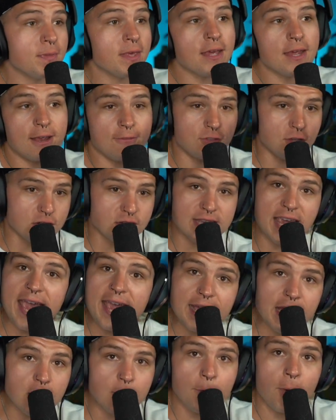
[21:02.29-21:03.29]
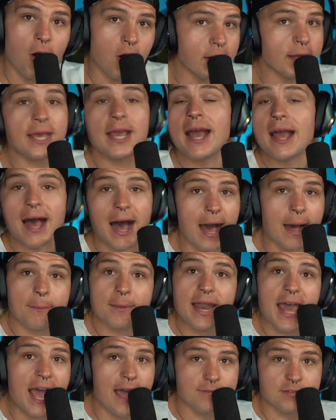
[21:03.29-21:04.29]
If there's cake at a party, I'm going
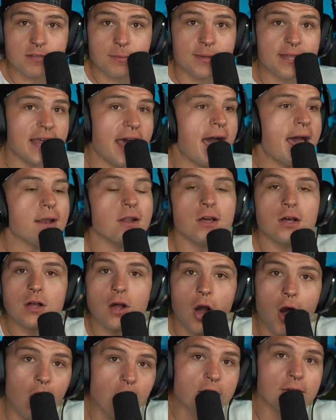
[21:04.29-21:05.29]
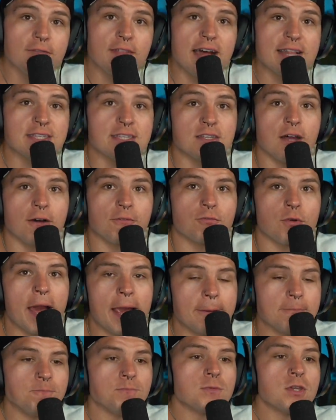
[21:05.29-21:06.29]
to have some of that, all of that stuff,
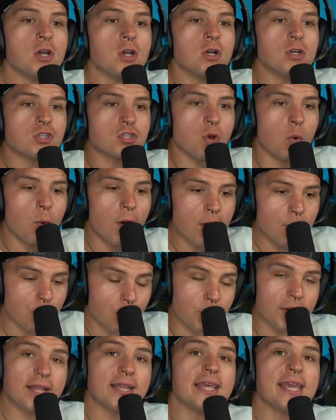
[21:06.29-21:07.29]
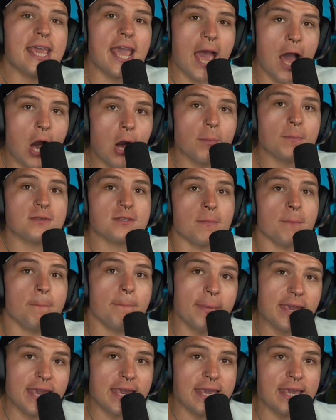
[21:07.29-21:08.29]
right? So, what really helped
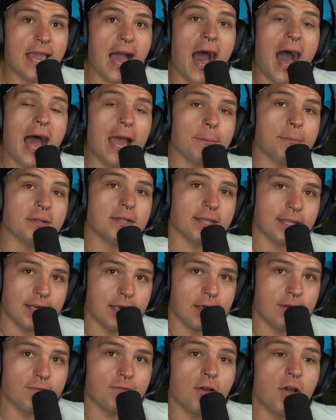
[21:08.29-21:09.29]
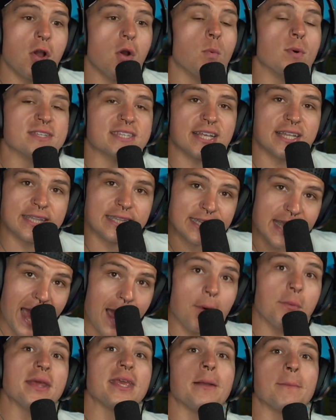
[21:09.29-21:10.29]
me, I believe, was
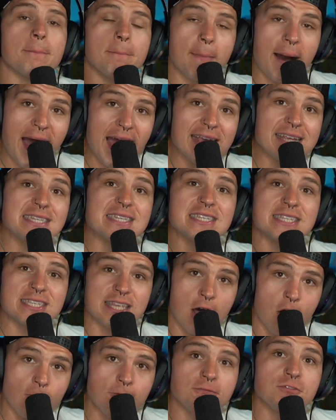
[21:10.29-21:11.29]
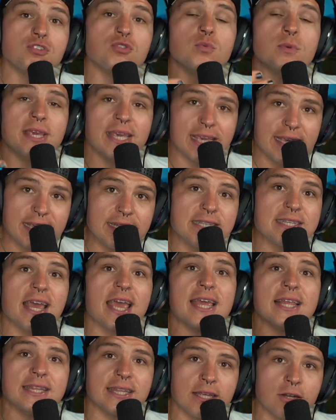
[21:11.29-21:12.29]
allowing myself to eat a
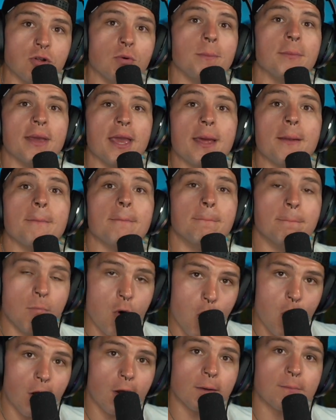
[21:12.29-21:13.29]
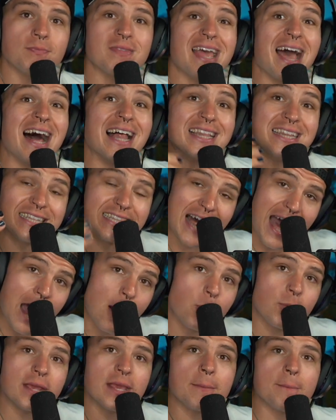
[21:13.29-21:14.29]
little bit more,
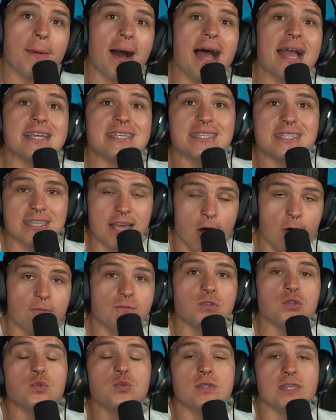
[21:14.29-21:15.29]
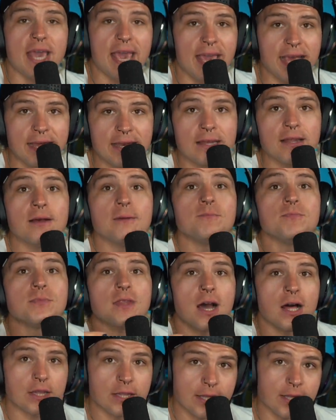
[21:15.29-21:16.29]
allowing myself to gain
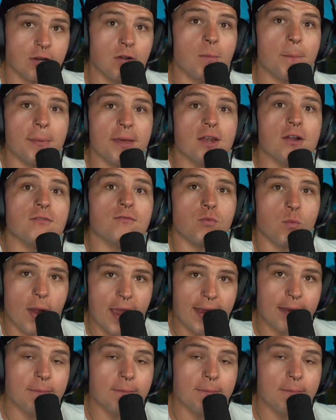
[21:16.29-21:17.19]
a little bit of weight.